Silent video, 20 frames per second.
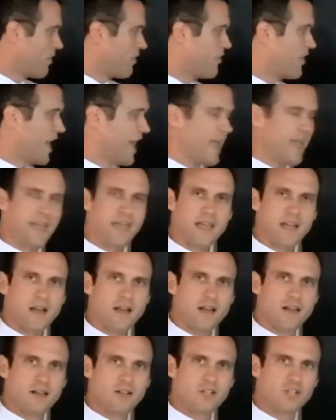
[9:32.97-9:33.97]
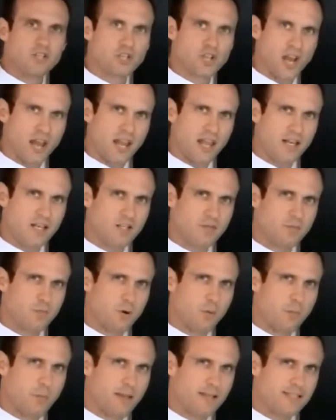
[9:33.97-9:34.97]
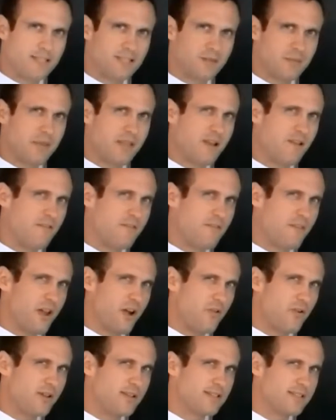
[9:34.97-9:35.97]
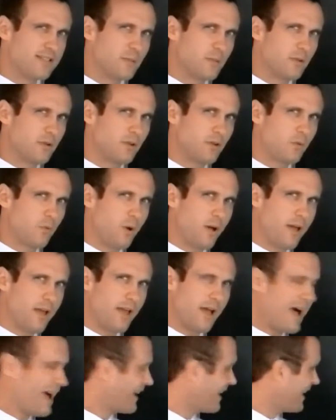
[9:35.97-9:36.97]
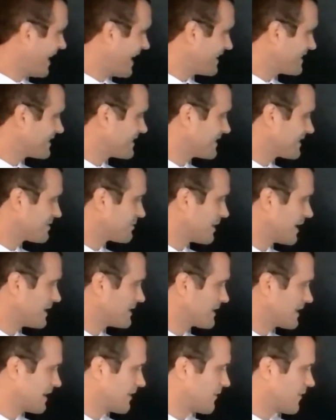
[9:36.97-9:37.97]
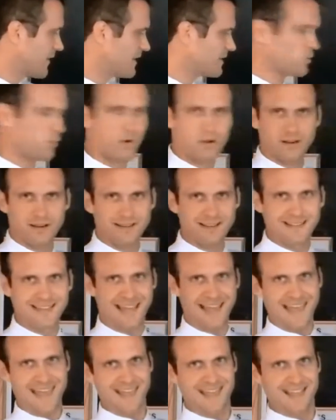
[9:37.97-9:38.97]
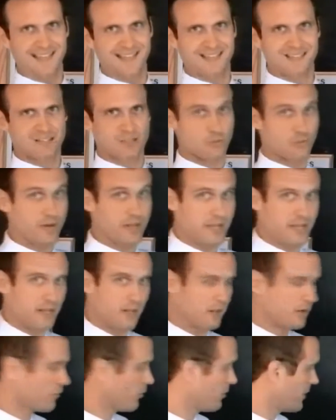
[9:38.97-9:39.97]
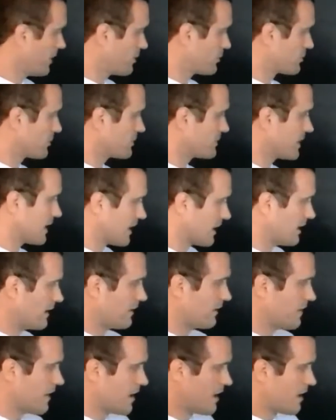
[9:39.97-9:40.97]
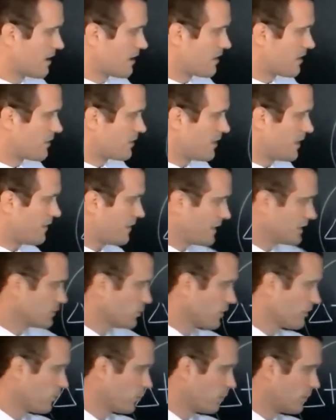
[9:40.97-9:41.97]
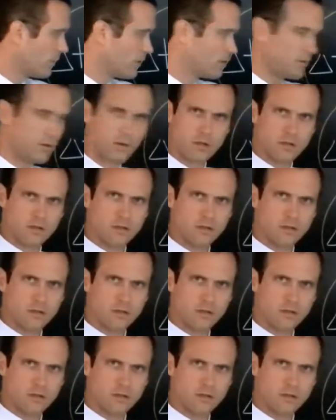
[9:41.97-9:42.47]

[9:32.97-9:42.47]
they change momentum in a very similar way. I guess this means that if this one gains 3 kilograms per second, and then this one would